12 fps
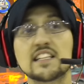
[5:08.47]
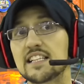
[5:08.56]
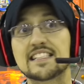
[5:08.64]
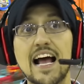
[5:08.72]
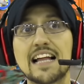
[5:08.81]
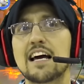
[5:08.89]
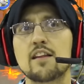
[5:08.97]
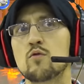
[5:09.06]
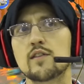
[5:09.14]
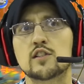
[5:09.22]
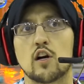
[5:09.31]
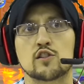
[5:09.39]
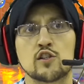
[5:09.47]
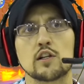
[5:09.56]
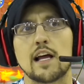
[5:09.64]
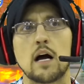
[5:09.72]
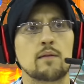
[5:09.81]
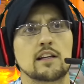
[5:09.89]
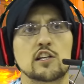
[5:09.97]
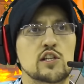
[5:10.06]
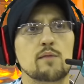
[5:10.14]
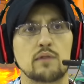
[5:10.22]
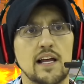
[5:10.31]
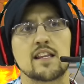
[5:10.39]
This is exactly how the movie starts. You're like, I'm like
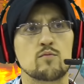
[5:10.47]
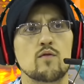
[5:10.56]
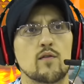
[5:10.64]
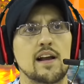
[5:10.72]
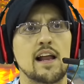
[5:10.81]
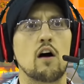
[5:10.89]
legit playing the movie right